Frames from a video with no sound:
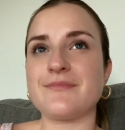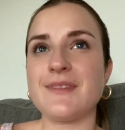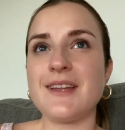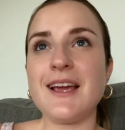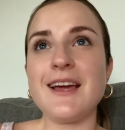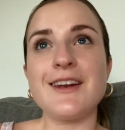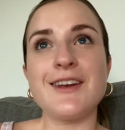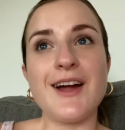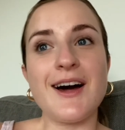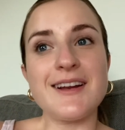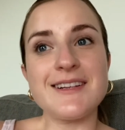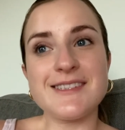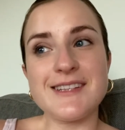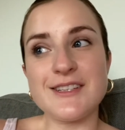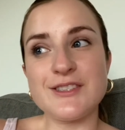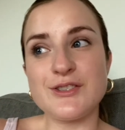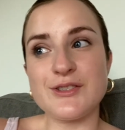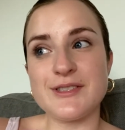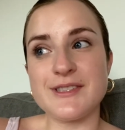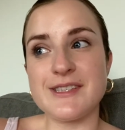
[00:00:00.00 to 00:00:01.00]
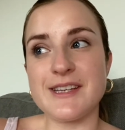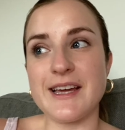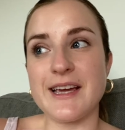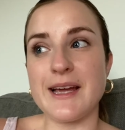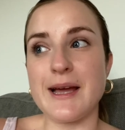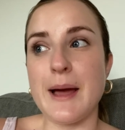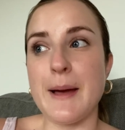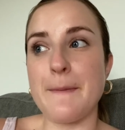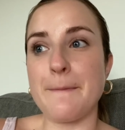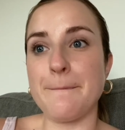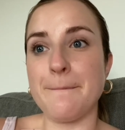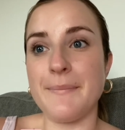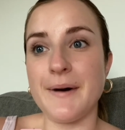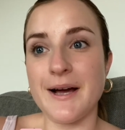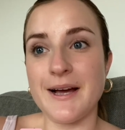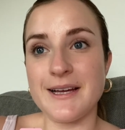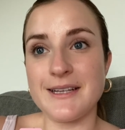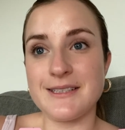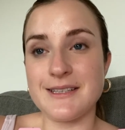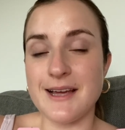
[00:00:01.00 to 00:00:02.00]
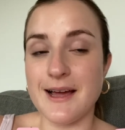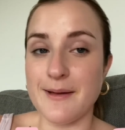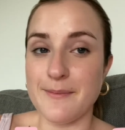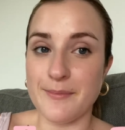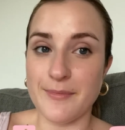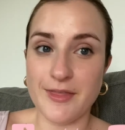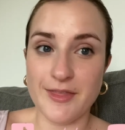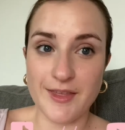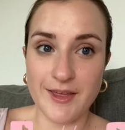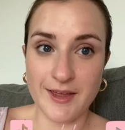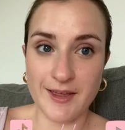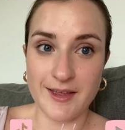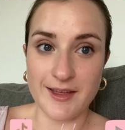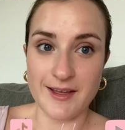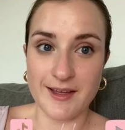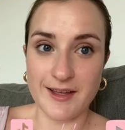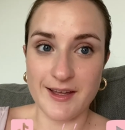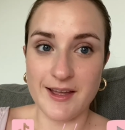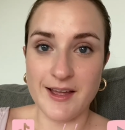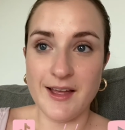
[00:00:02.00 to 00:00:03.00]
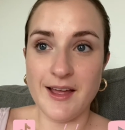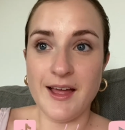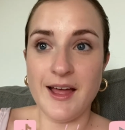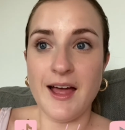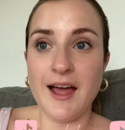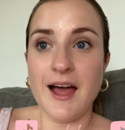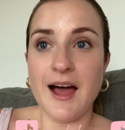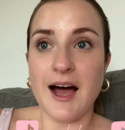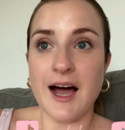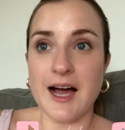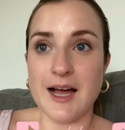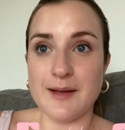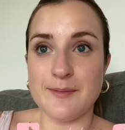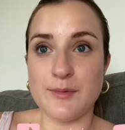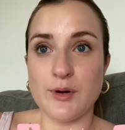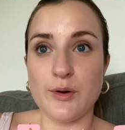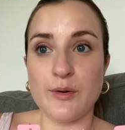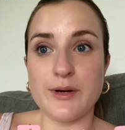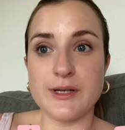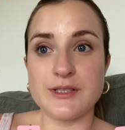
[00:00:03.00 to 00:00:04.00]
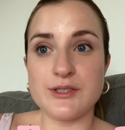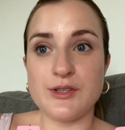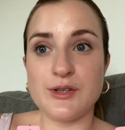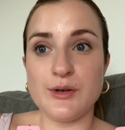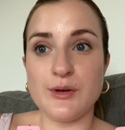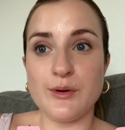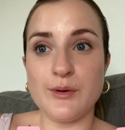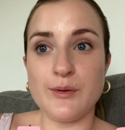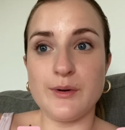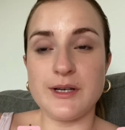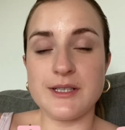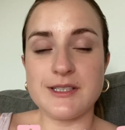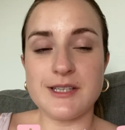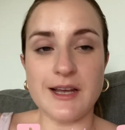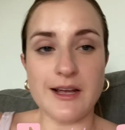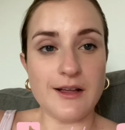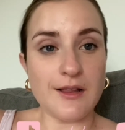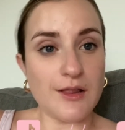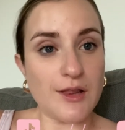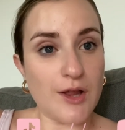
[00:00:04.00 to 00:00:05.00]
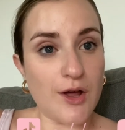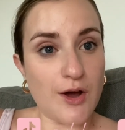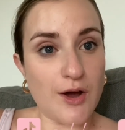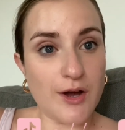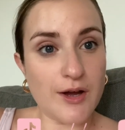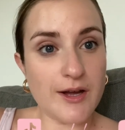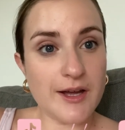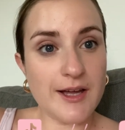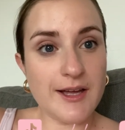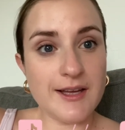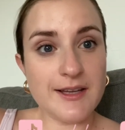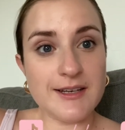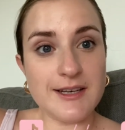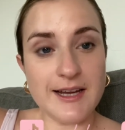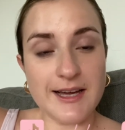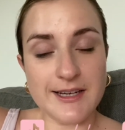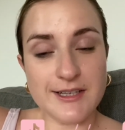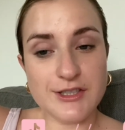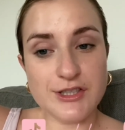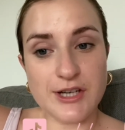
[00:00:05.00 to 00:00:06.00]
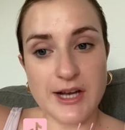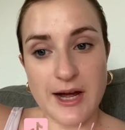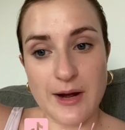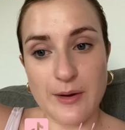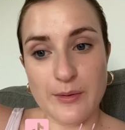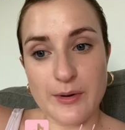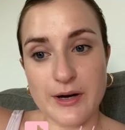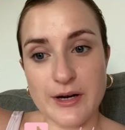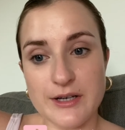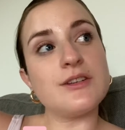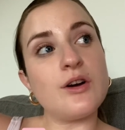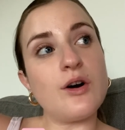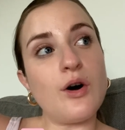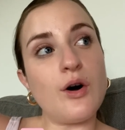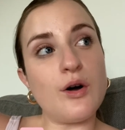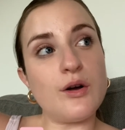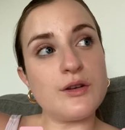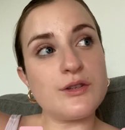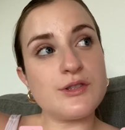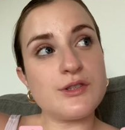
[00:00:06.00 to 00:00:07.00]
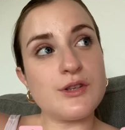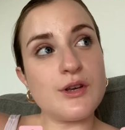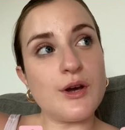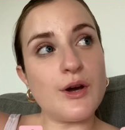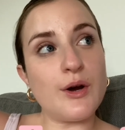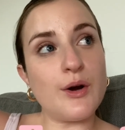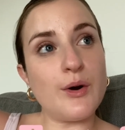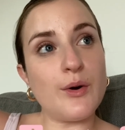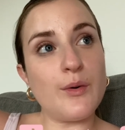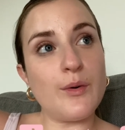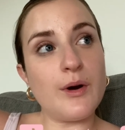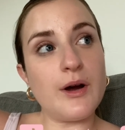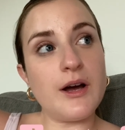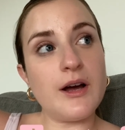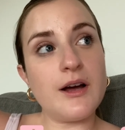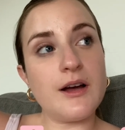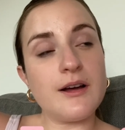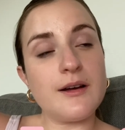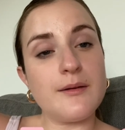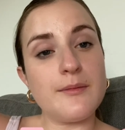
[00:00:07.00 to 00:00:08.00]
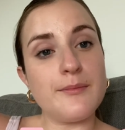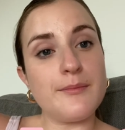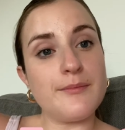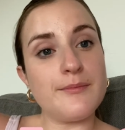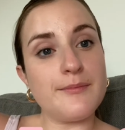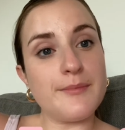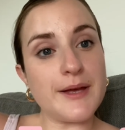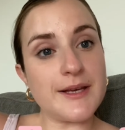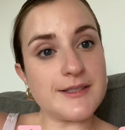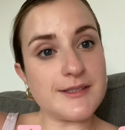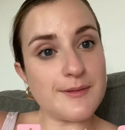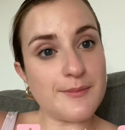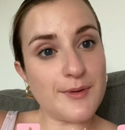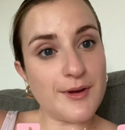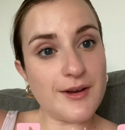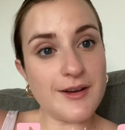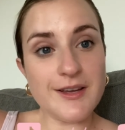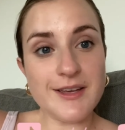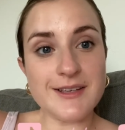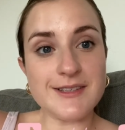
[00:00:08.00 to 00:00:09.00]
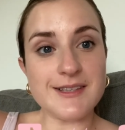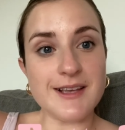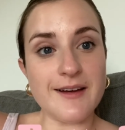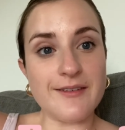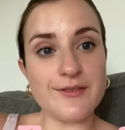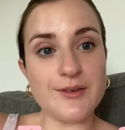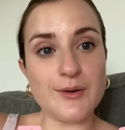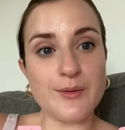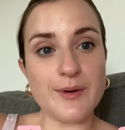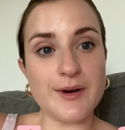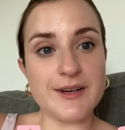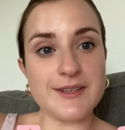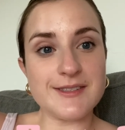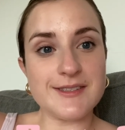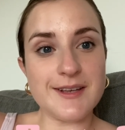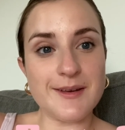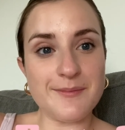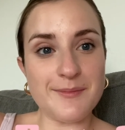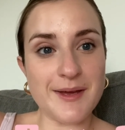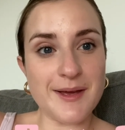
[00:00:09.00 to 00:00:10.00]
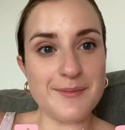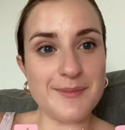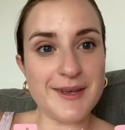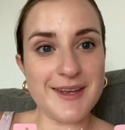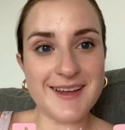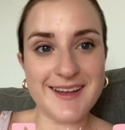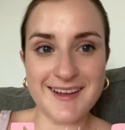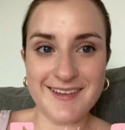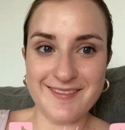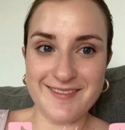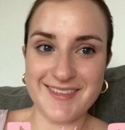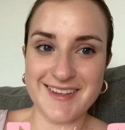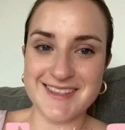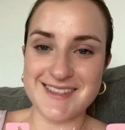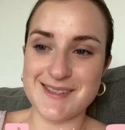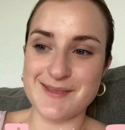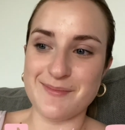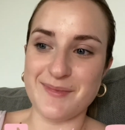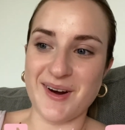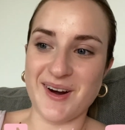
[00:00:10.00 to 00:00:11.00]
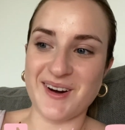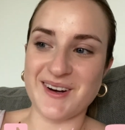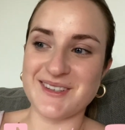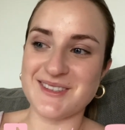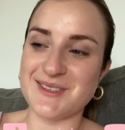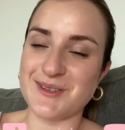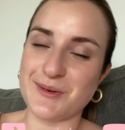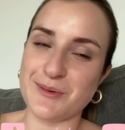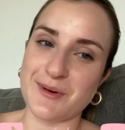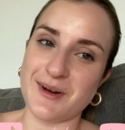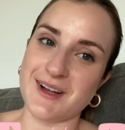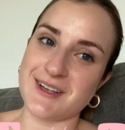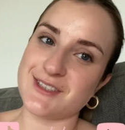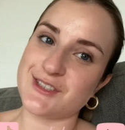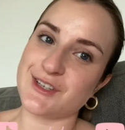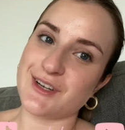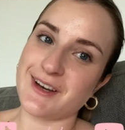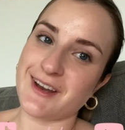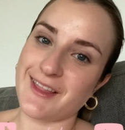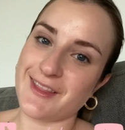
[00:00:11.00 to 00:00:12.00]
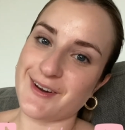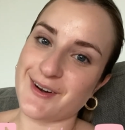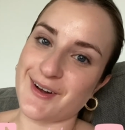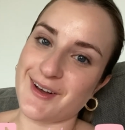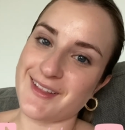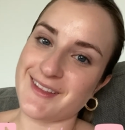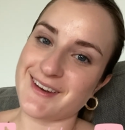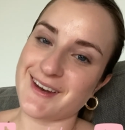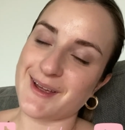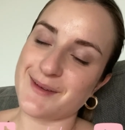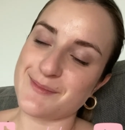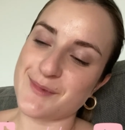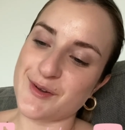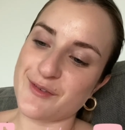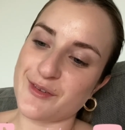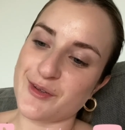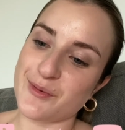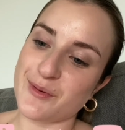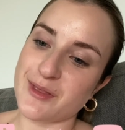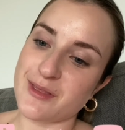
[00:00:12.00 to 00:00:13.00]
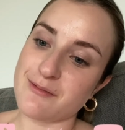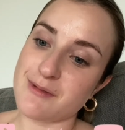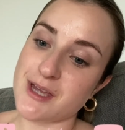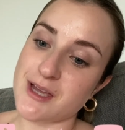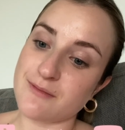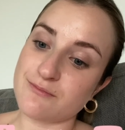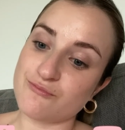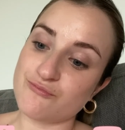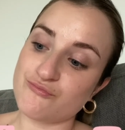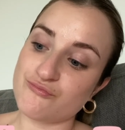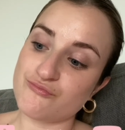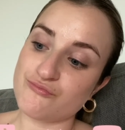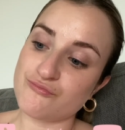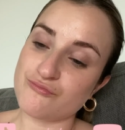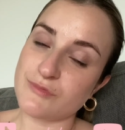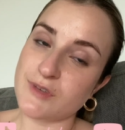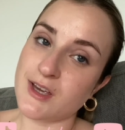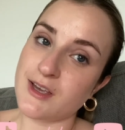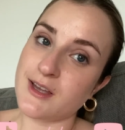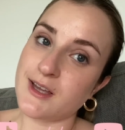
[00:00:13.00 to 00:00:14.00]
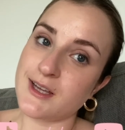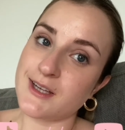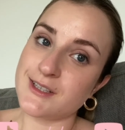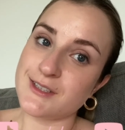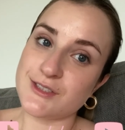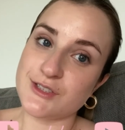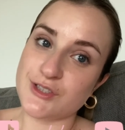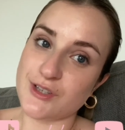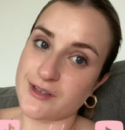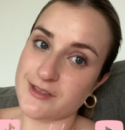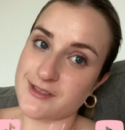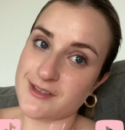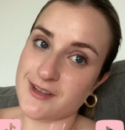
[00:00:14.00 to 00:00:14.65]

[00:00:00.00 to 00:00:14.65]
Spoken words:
not as interesting, but I'm thinking I'm going to take a long, nice shower, also bake some cookies afterwards, and maybe convince Mark to watch another holiday movie with me. Just a